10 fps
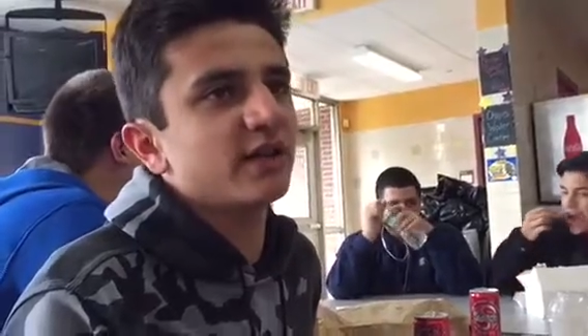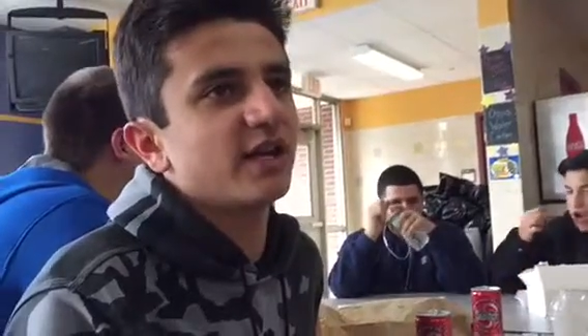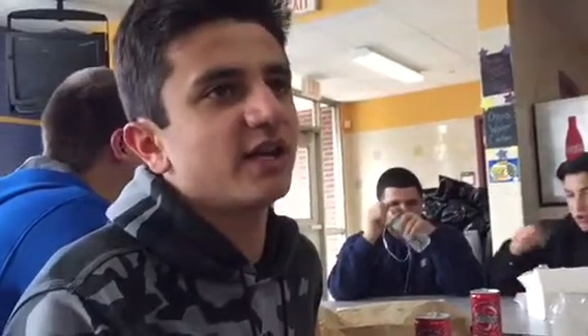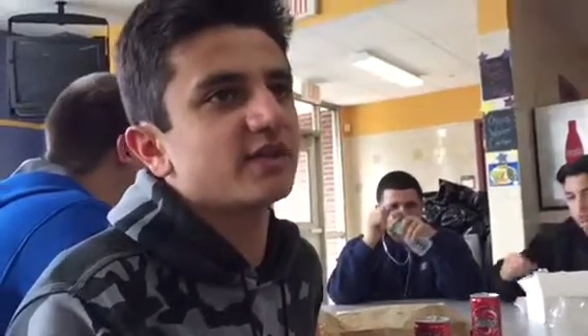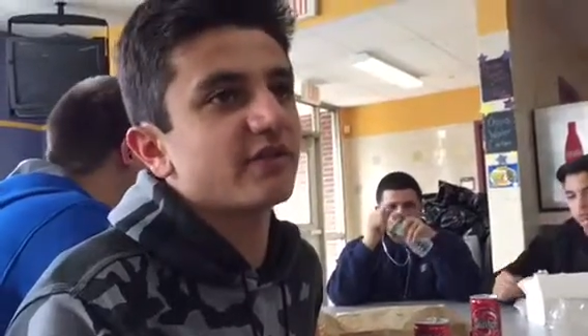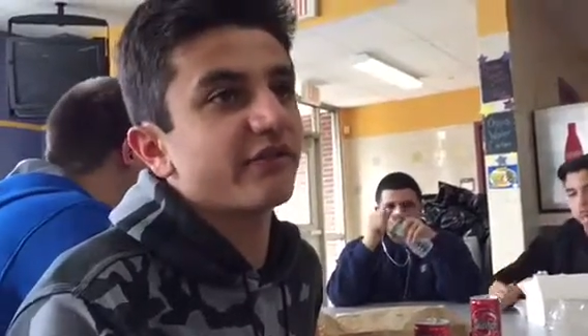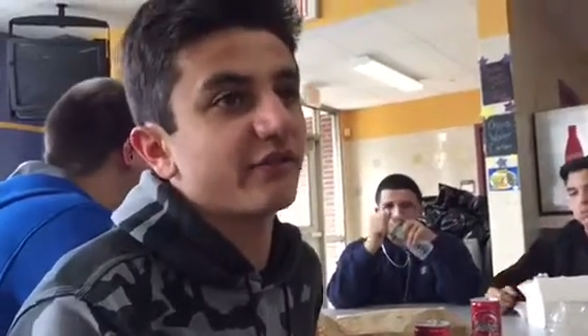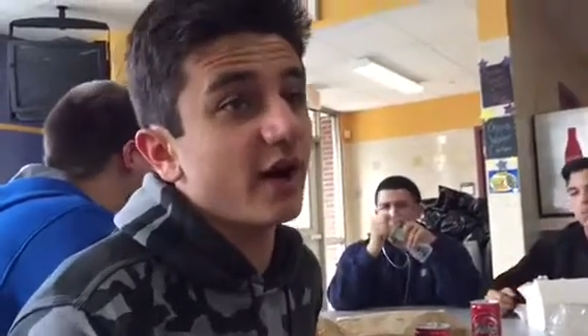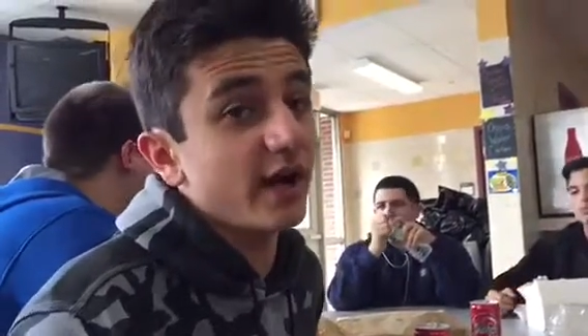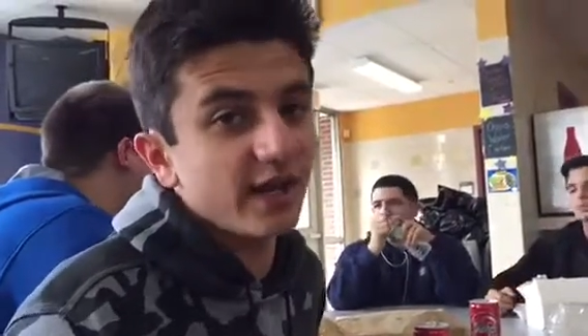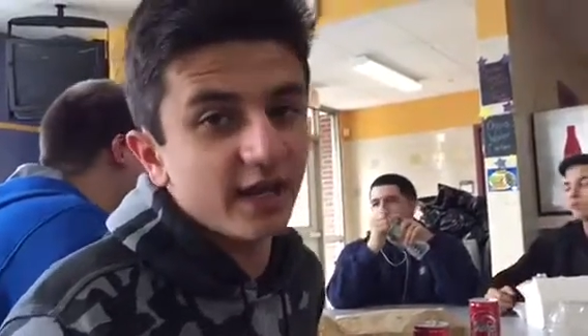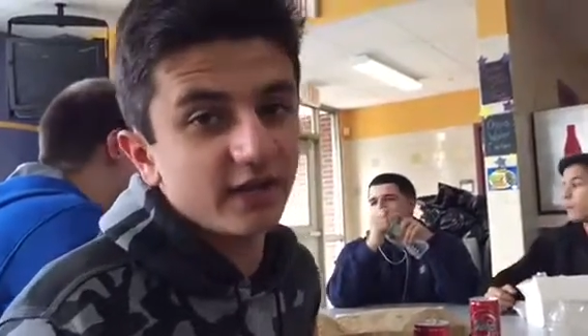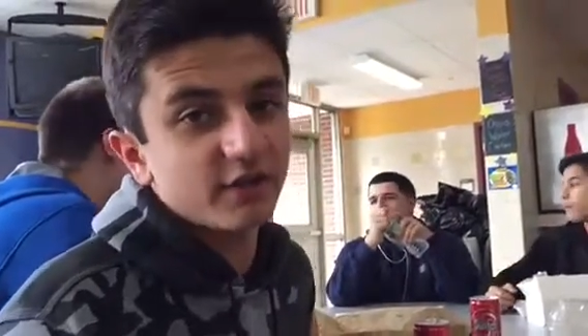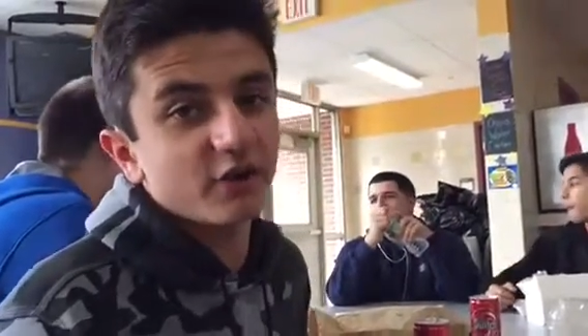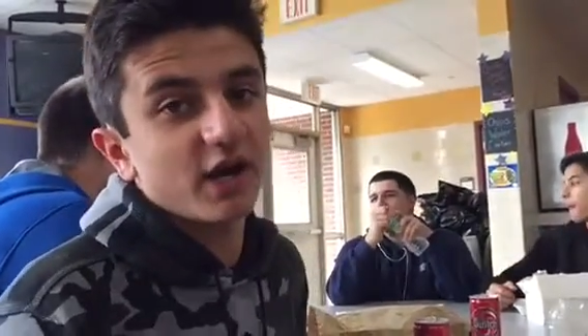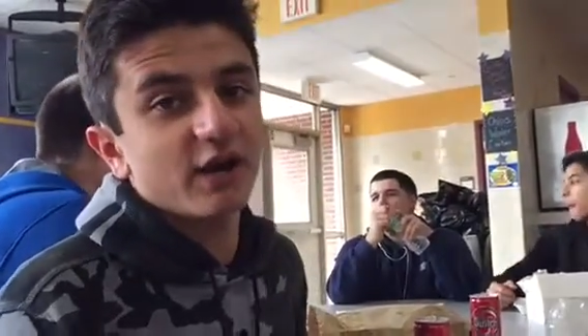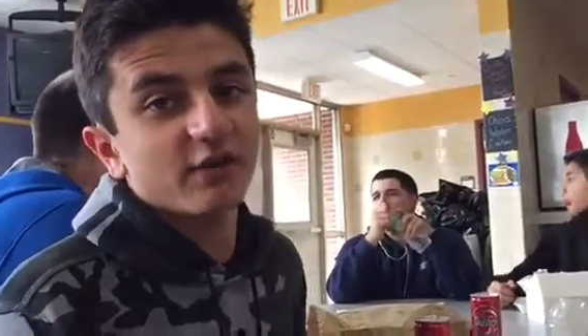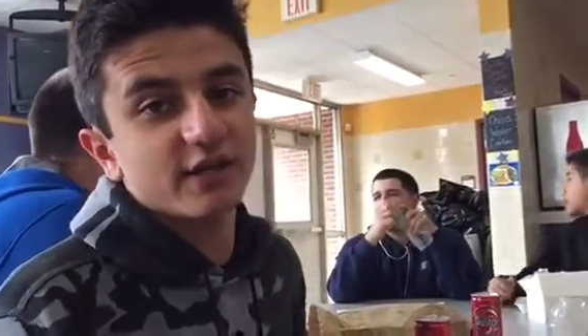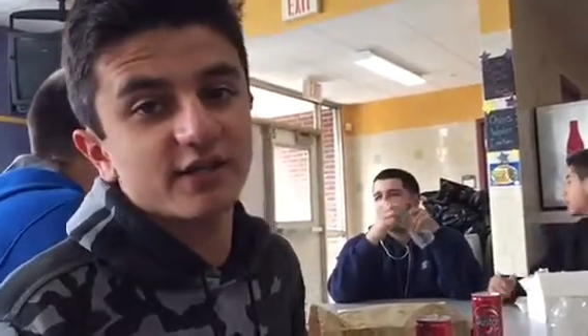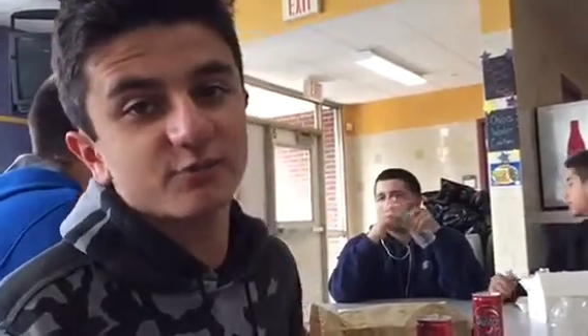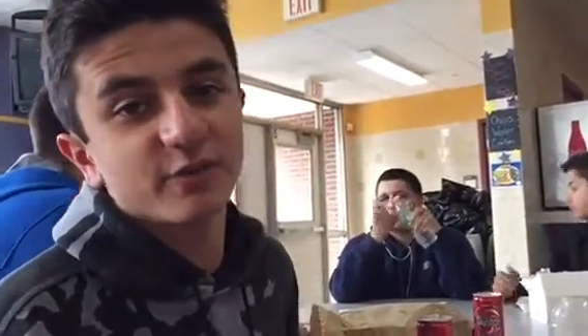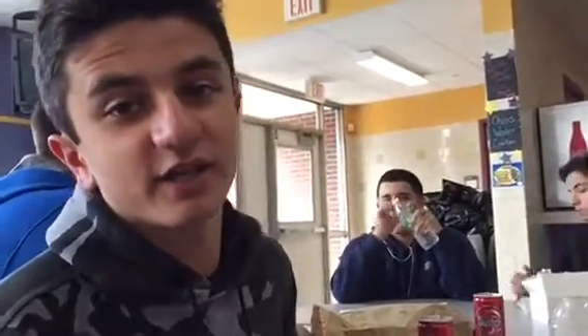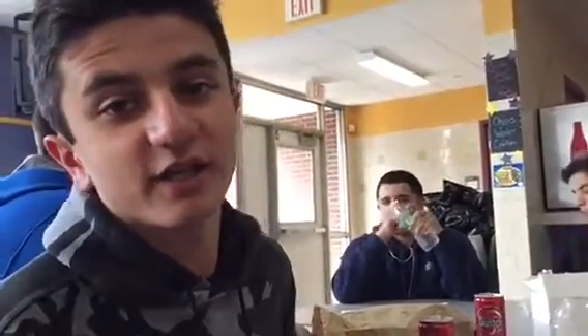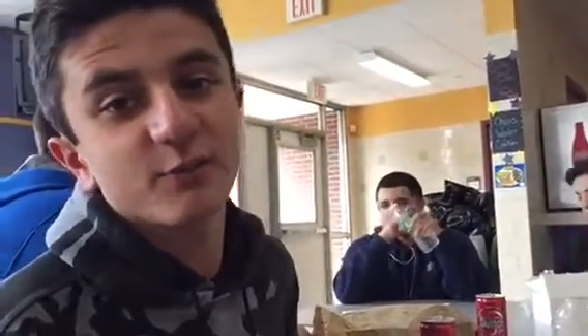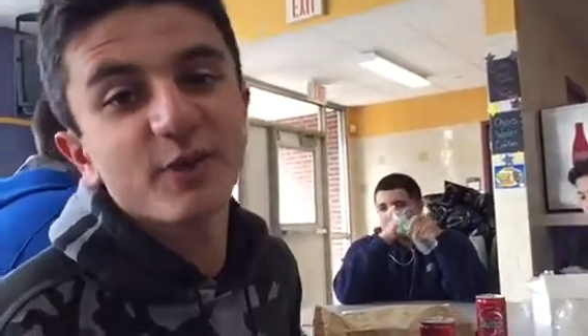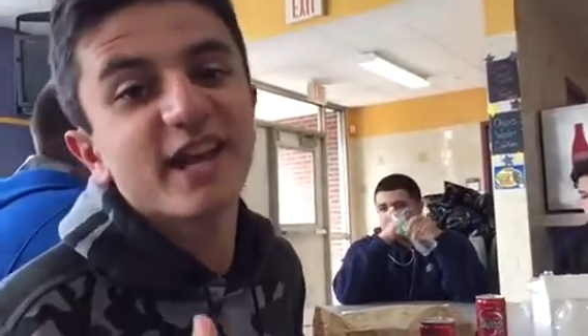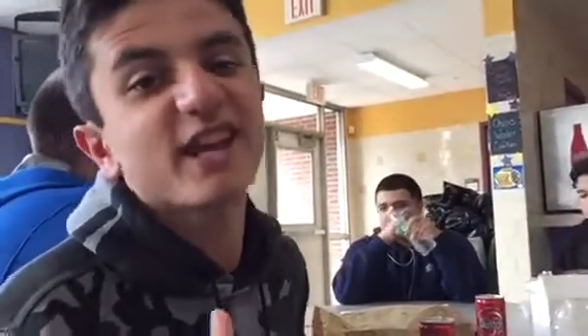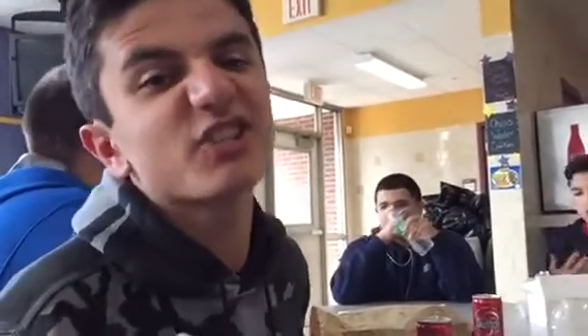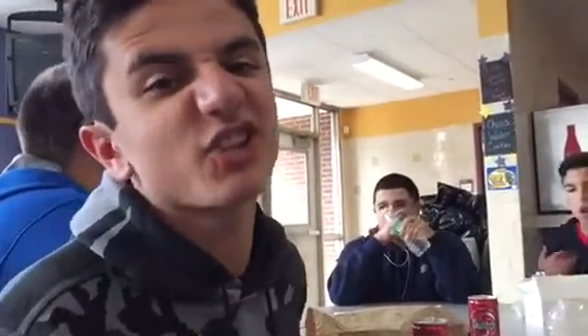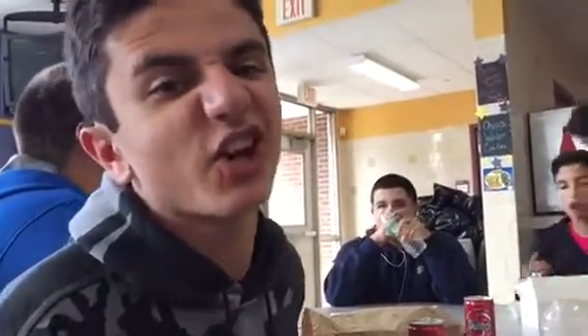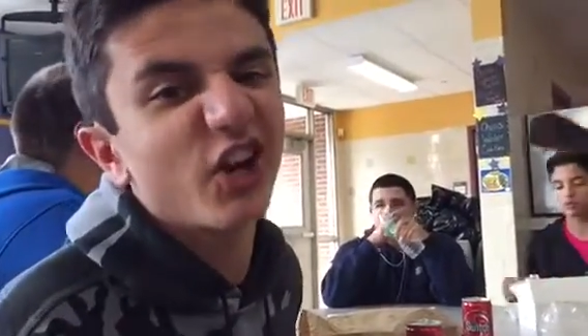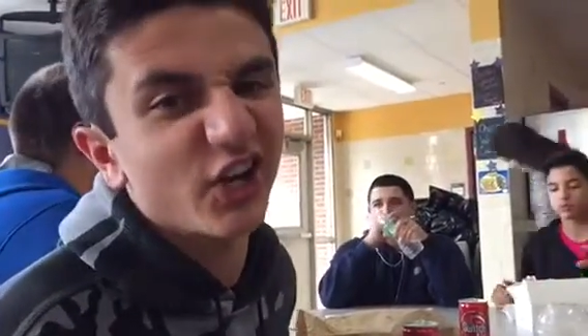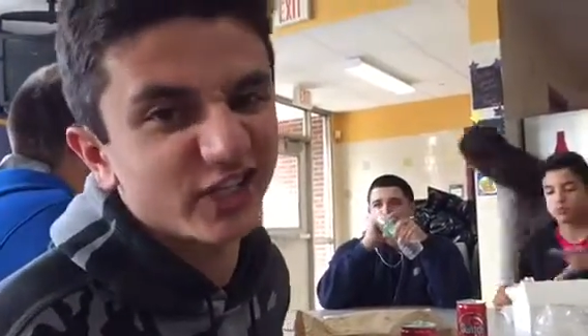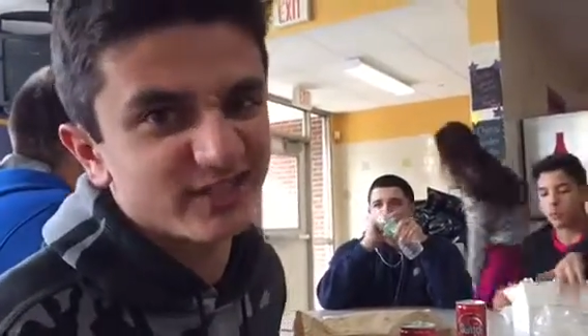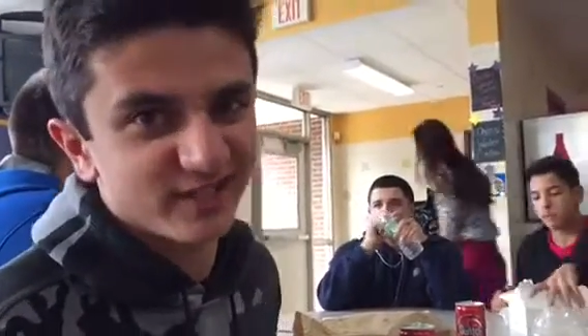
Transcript: It is a Friday. You know how it is. We we get turned.